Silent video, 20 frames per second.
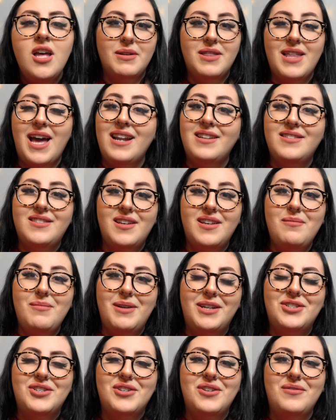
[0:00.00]
But that is it.
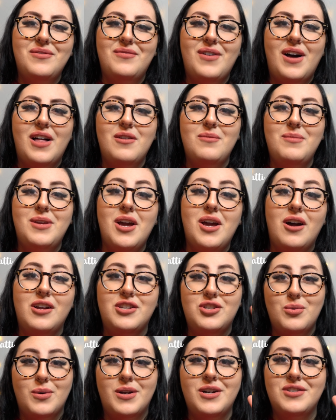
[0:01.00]
Make sure you follow me
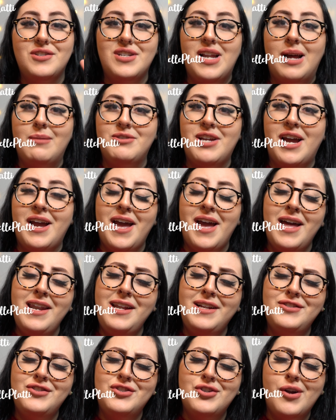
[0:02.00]
on Twitter, Snapchat,
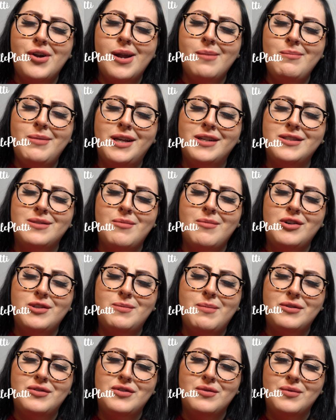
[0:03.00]
and Instagram because I'm always
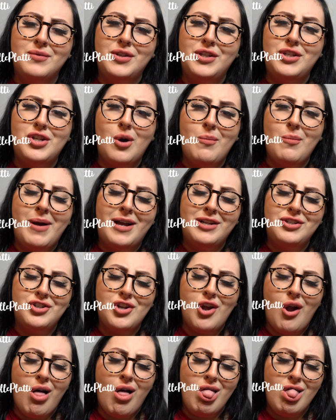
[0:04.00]
posting really dope ass
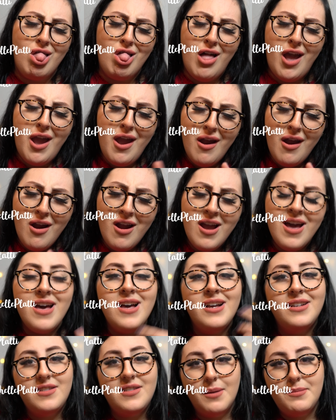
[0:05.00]
shit on there.
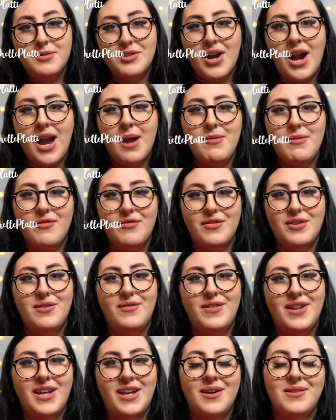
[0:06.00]
Subscribe for new
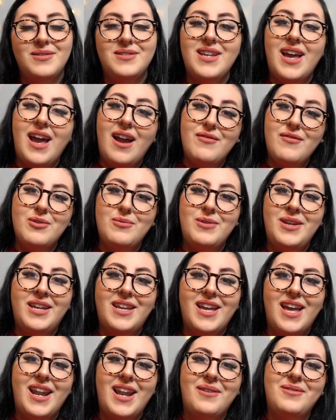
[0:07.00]
videos every
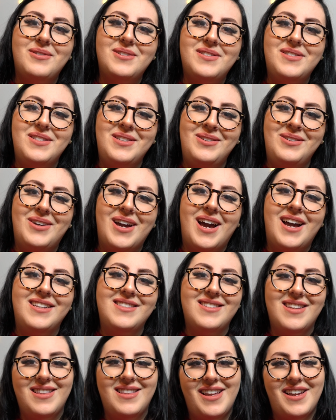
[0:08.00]
week and I will see you
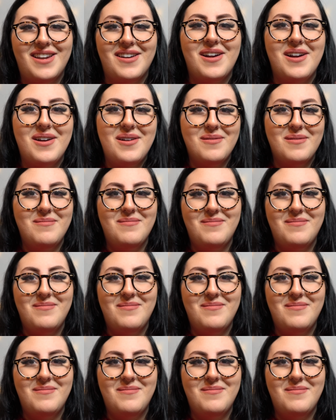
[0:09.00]
guys later.